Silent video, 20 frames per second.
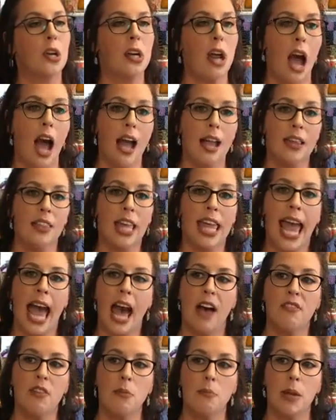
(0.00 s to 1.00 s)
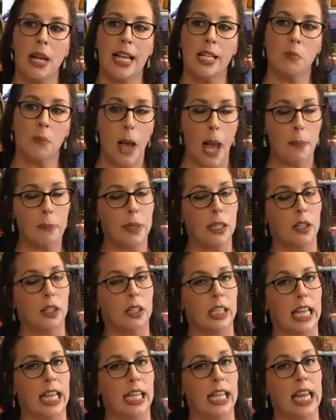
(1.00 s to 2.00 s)
They're not, they haven't been as
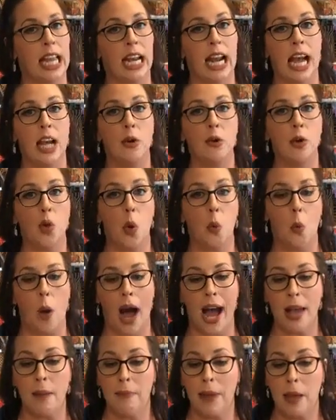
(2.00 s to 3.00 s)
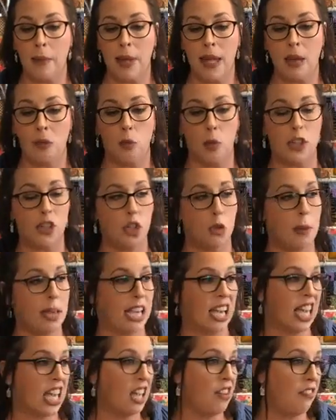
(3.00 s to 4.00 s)
popular lately, and I don't know why. Maybe once
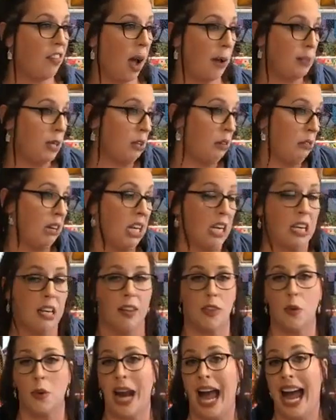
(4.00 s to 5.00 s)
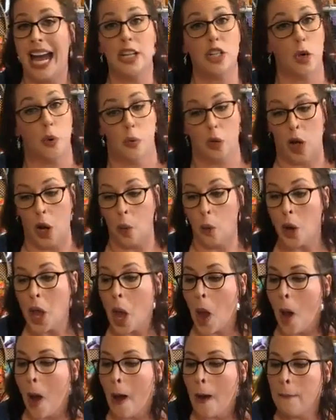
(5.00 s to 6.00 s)
you make a key fob, you don't need another one. I don't
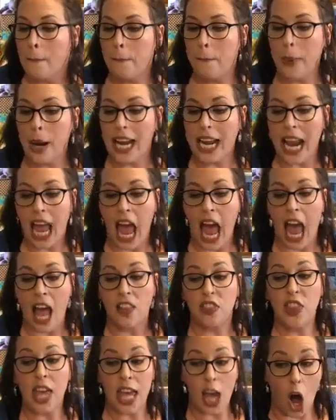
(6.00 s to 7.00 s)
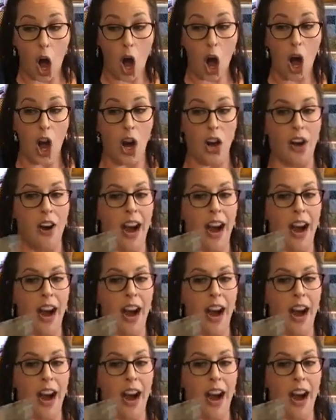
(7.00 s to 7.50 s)
know. But they're great but little gifts. They yeah.